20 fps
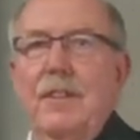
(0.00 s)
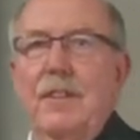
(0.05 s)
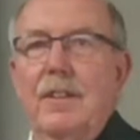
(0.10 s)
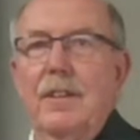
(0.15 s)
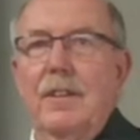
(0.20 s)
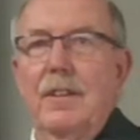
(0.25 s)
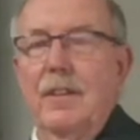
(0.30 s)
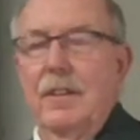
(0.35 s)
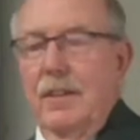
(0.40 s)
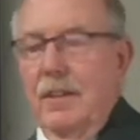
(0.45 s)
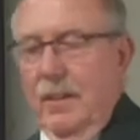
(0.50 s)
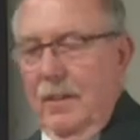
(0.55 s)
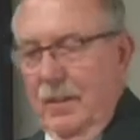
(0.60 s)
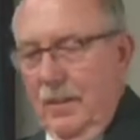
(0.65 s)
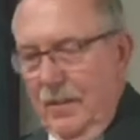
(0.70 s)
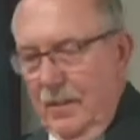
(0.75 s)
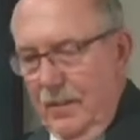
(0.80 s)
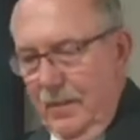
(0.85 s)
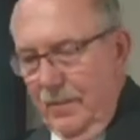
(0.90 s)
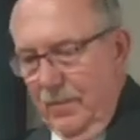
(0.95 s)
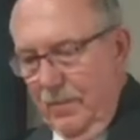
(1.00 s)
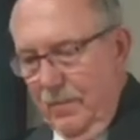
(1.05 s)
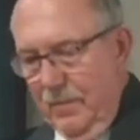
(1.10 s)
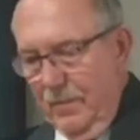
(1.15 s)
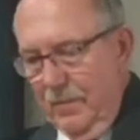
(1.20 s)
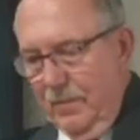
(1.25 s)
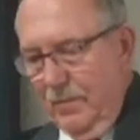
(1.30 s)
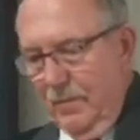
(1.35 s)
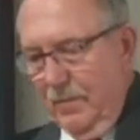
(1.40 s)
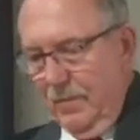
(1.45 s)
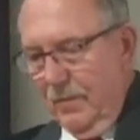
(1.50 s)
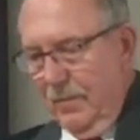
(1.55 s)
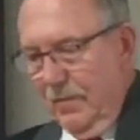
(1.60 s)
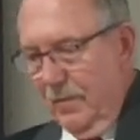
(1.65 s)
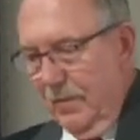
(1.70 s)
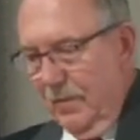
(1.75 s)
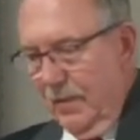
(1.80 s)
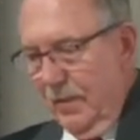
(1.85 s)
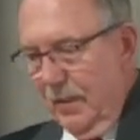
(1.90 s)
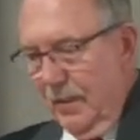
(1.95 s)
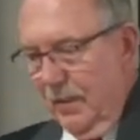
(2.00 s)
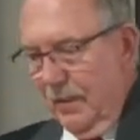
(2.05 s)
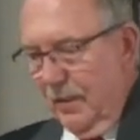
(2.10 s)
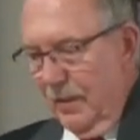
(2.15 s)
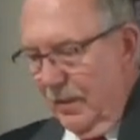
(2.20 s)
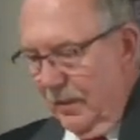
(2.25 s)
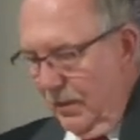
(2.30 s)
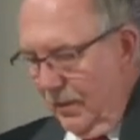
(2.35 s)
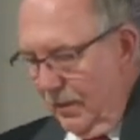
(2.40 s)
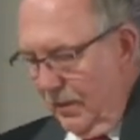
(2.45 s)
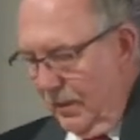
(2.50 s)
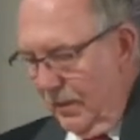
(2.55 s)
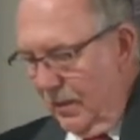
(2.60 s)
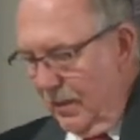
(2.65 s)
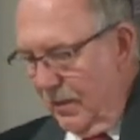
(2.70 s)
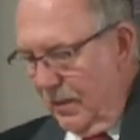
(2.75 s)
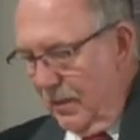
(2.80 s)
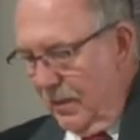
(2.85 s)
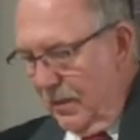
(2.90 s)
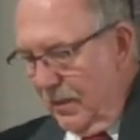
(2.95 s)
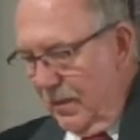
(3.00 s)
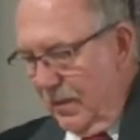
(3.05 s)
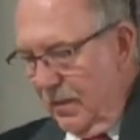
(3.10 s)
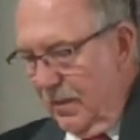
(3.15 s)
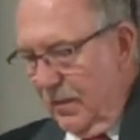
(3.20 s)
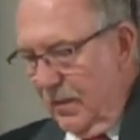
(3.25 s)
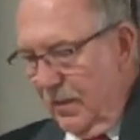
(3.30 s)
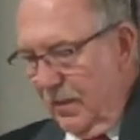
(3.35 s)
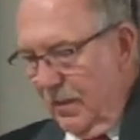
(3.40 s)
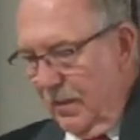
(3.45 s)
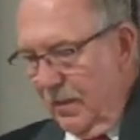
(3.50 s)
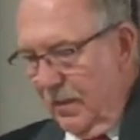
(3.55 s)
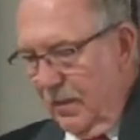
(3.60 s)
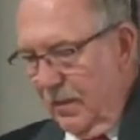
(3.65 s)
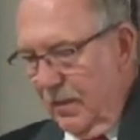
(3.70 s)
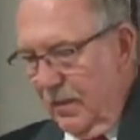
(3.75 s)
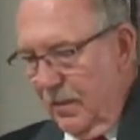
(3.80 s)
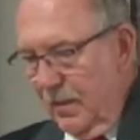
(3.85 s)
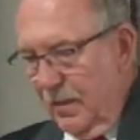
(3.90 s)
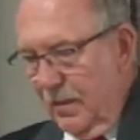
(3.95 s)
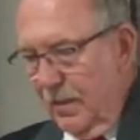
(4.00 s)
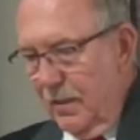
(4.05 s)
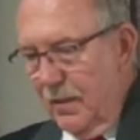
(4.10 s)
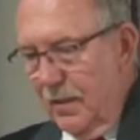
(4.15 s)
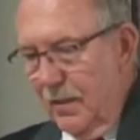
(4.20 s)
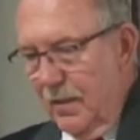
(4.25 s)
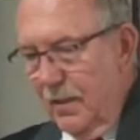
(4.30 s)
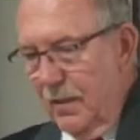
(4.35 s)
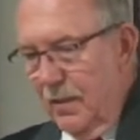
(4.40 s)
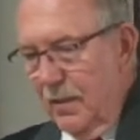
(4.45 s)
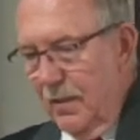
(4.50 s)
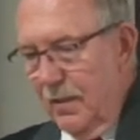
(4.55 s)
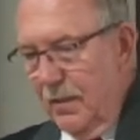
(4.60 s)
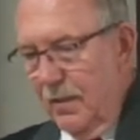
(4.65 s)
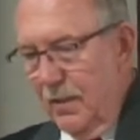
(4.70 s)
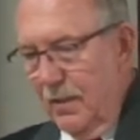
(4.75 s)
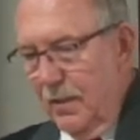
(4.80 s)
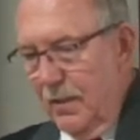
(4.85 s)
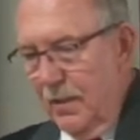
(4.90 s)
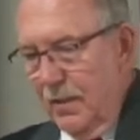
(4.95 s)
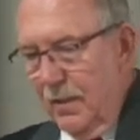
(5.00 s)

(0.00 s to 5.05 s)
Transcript: (no one is talking)